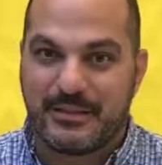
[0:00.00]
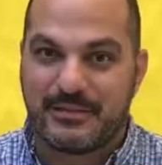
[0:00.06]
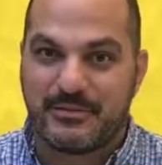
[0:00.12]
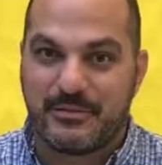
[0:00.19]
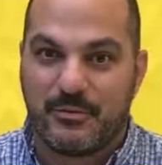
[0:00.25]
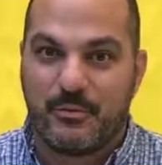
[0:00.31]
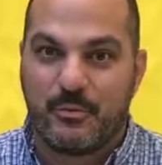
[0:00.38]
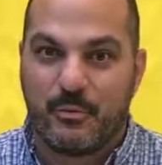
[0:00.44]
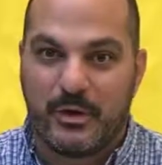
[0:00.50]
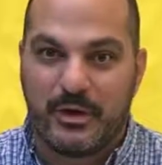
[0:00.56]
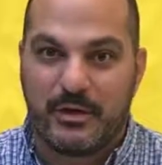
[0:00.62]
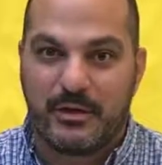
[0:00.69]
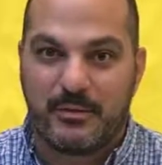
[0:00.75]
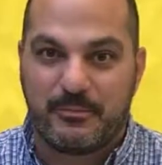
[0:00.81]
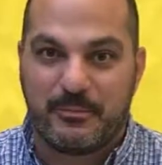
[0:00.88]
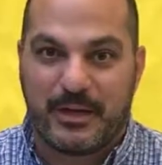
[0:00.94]
Is what
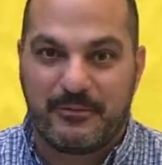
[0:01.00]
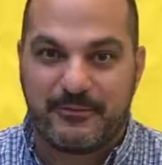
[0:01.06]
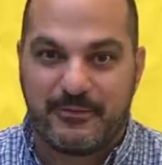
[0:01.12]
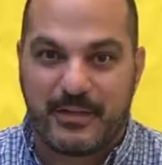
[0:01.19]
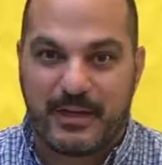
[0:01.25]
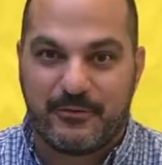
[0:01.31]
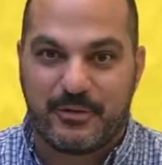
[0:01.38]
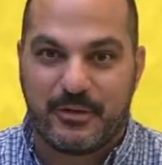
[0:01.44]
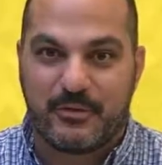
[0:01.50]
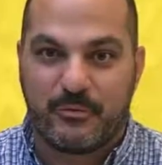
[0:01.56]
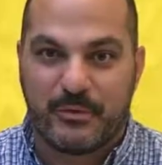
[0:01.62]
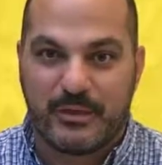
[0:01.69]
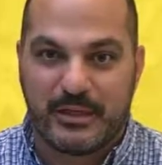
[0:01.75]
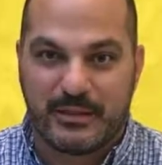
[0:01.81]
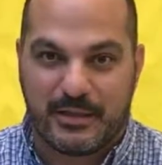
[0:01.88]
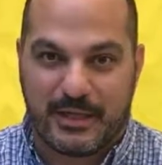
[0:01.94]
are my favorite
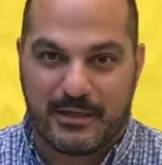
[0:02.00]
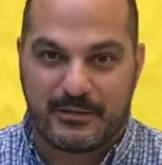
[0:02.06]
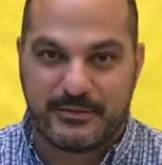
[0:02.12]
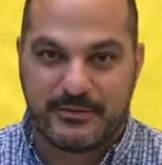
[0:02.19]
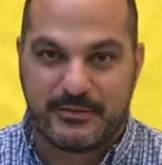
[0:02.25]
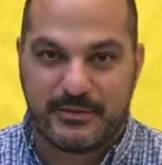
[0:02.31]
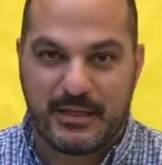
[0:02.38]
read alouds?